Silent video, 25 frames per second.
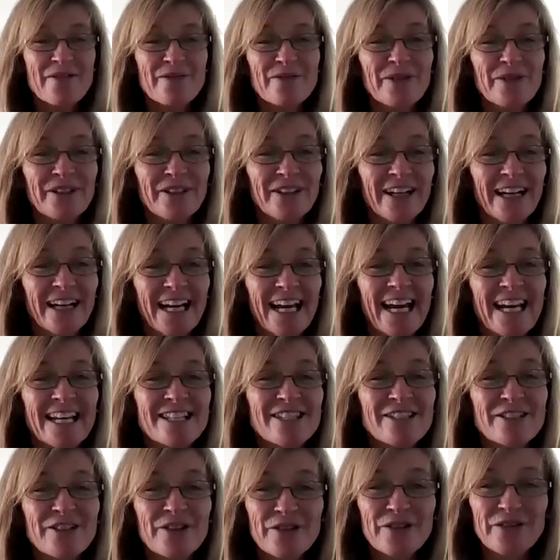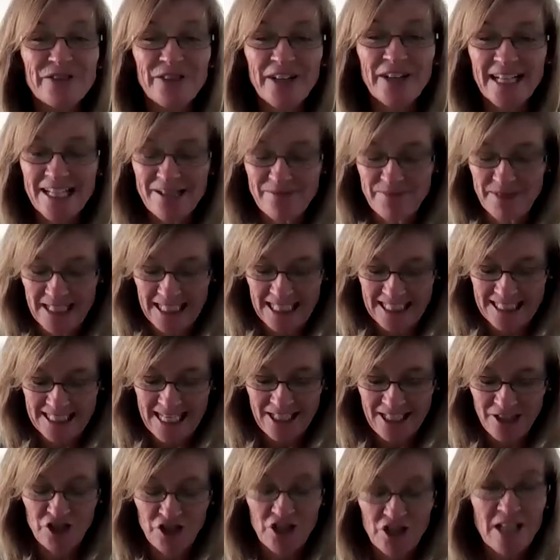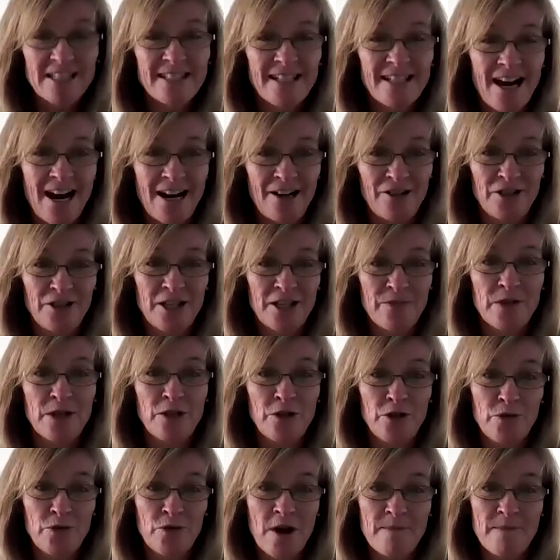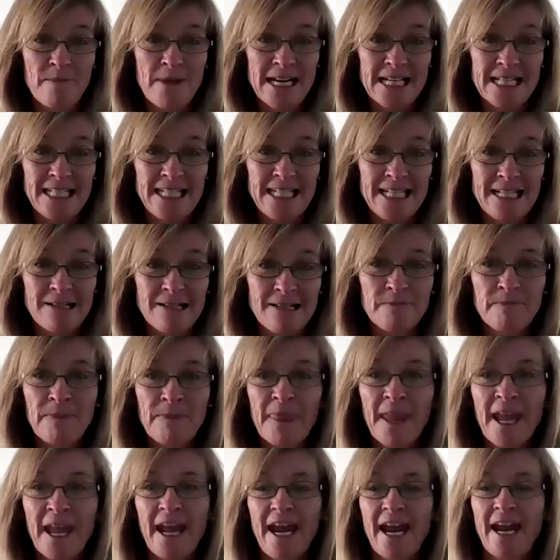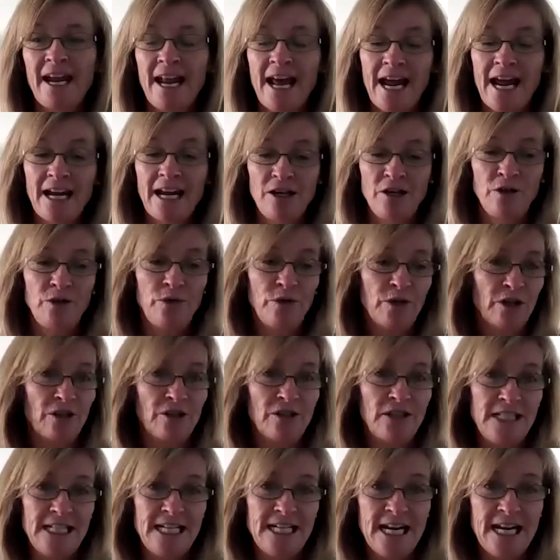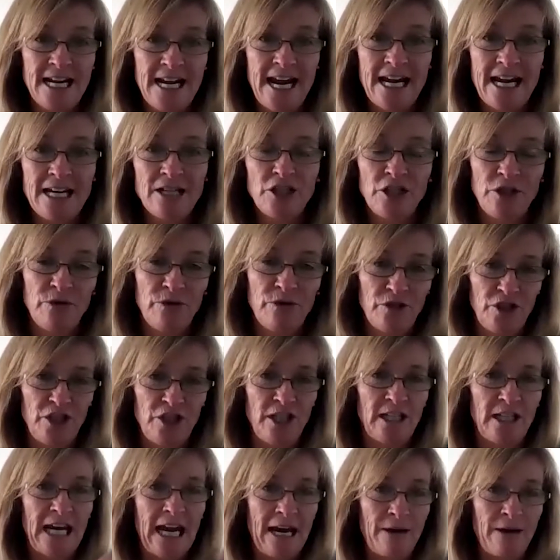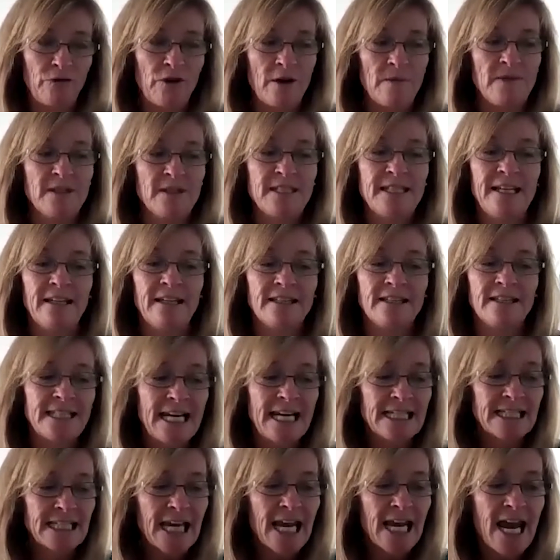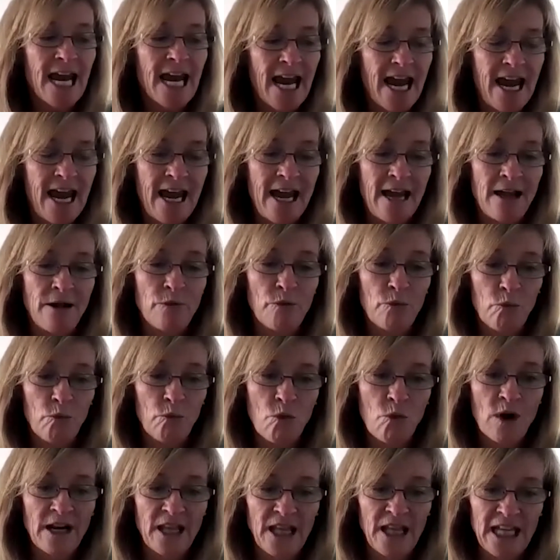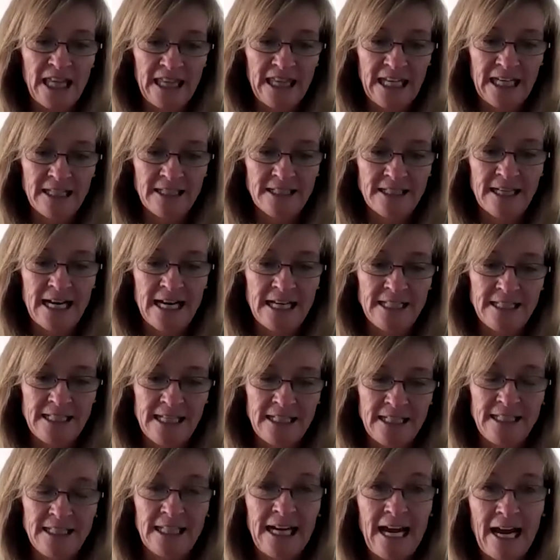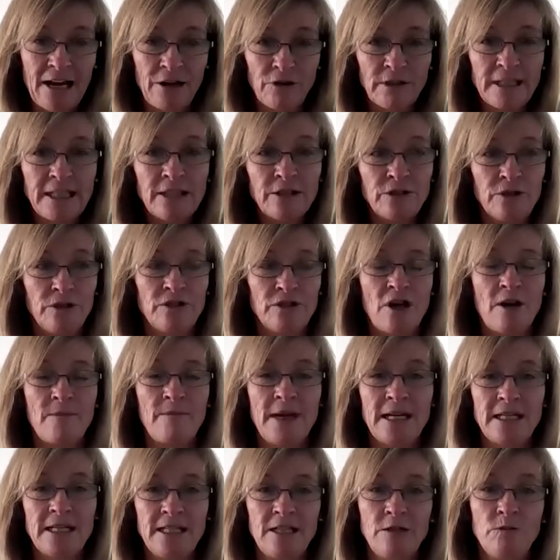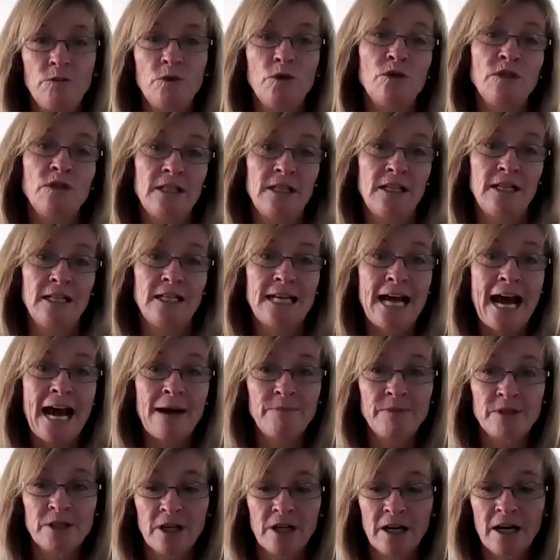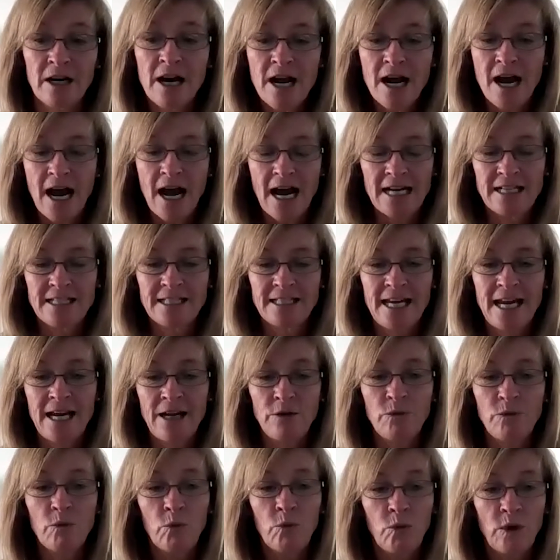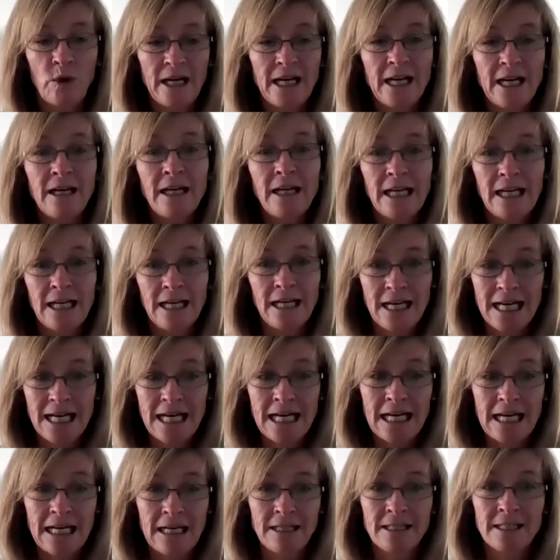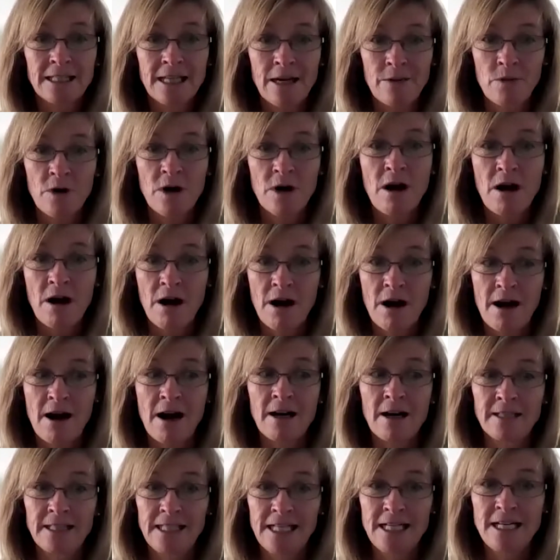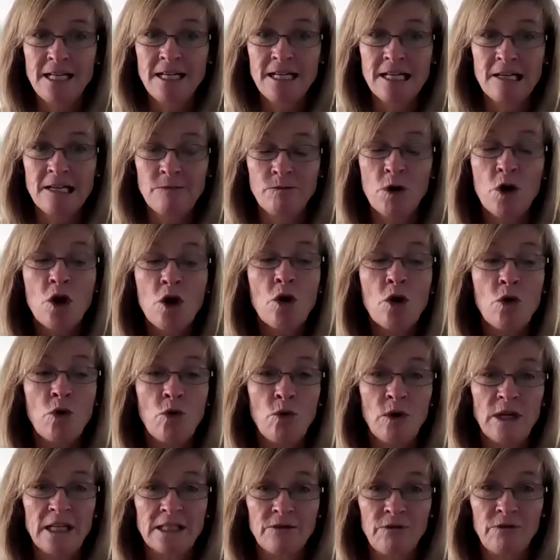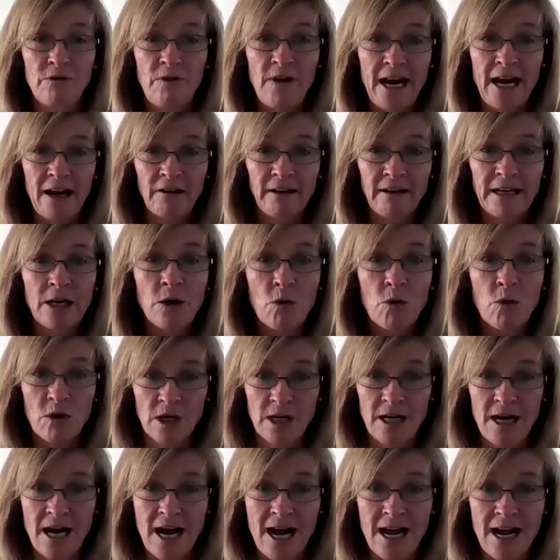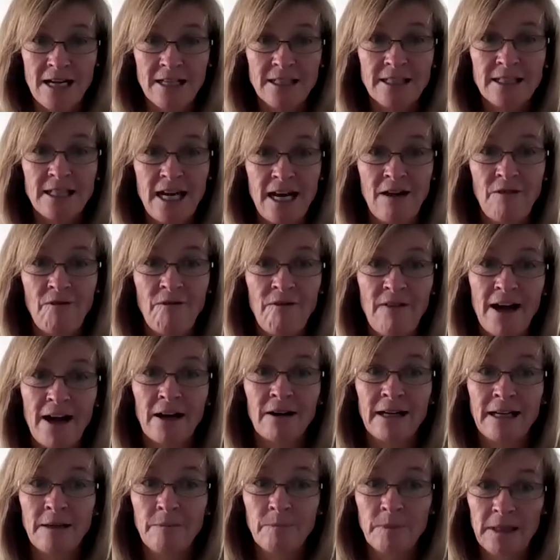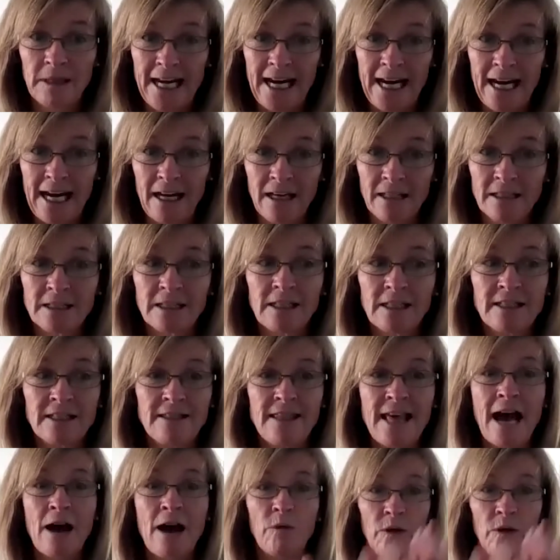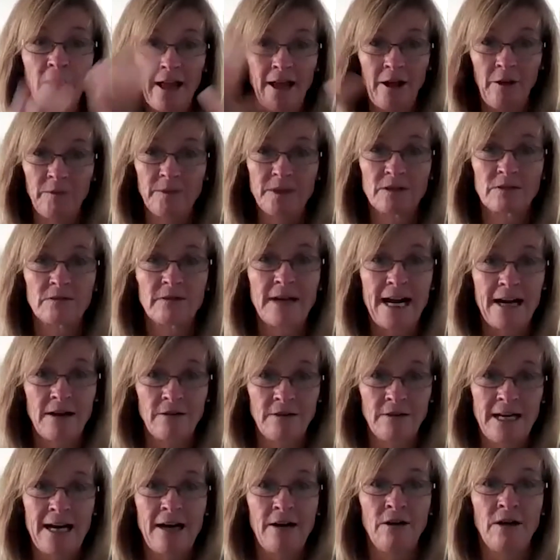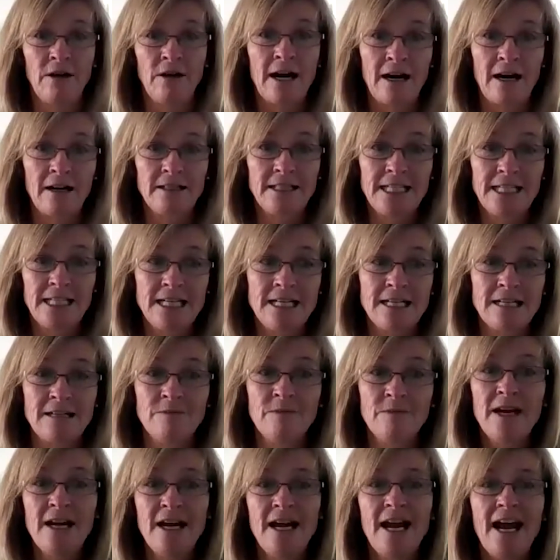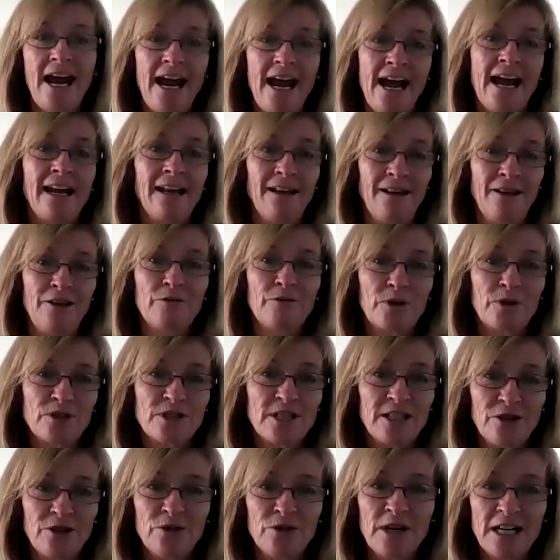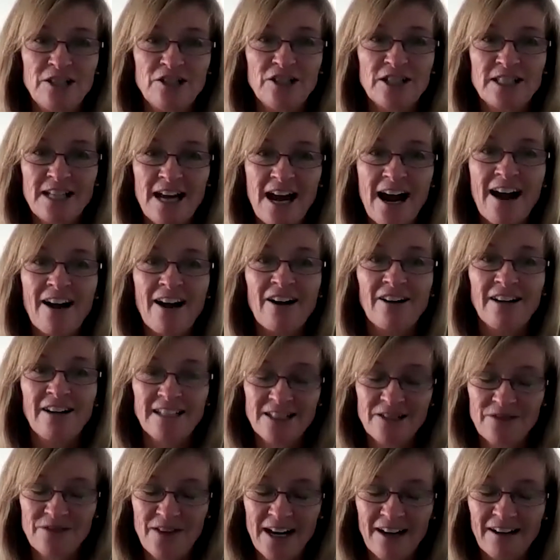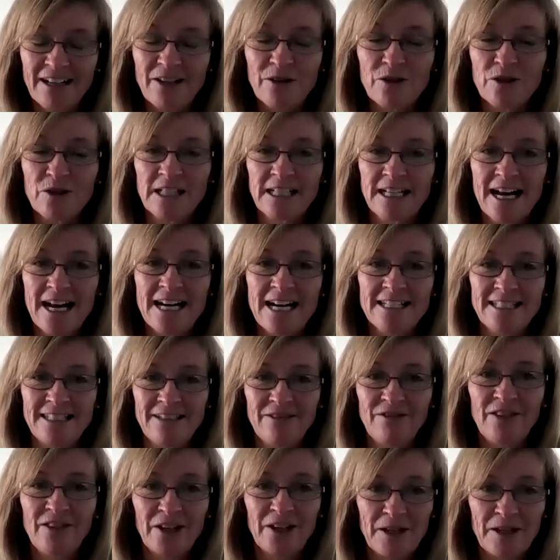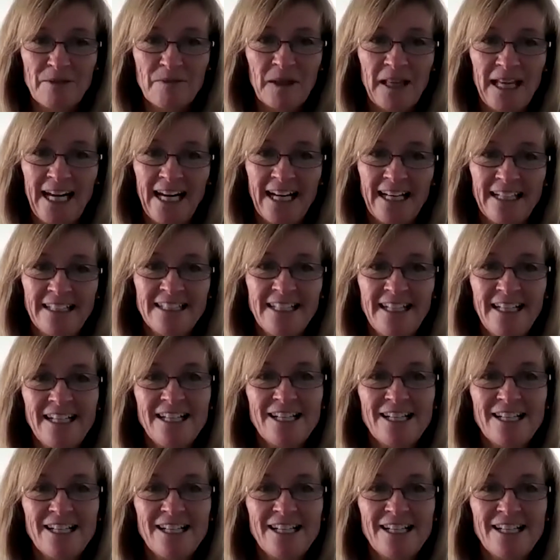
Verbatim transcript: Well, it's so funny because I just hired someone new on my team, and I knew her DNA. She she came from the sales desk, and one of the things that I said to Katerina, who's on my team, who's an adapter, I said, we need someone on our team who is very organized and very planned because that will help to round out our team and the person who I just hired is very organized and very planned.